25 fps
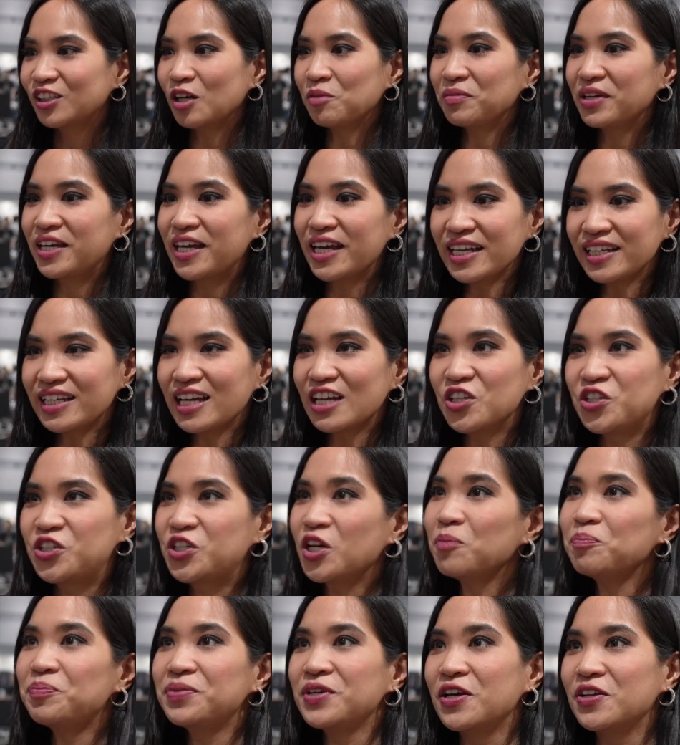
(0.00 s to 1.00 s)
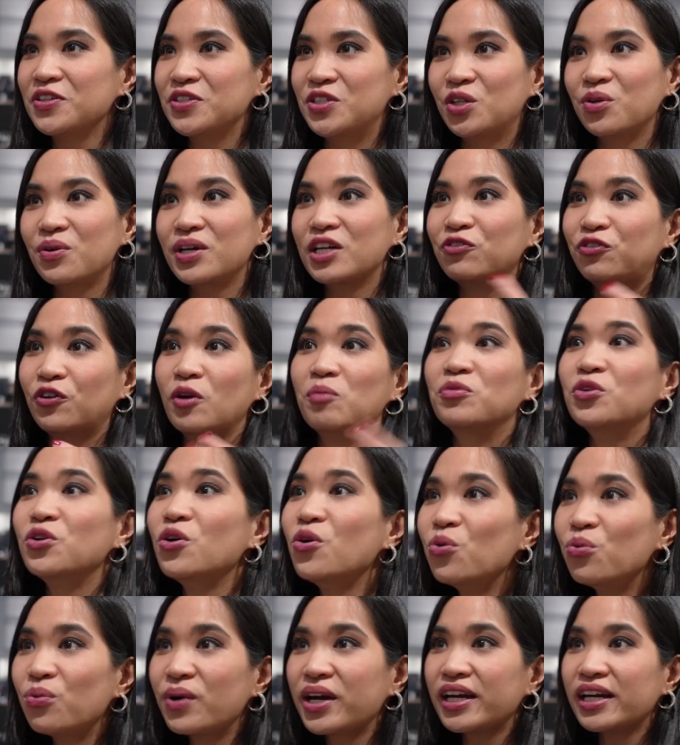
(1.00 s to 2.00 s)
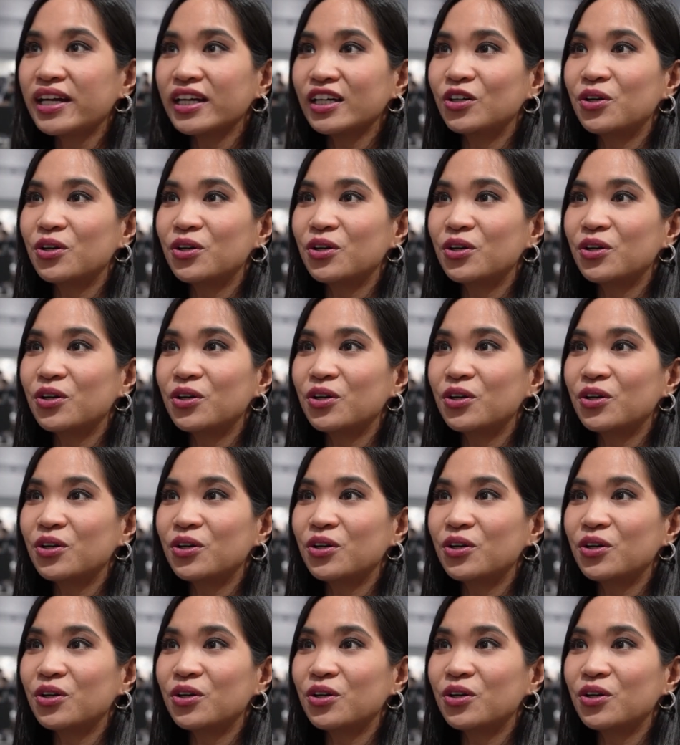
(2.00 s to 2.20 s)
hidden champions going from nowhere,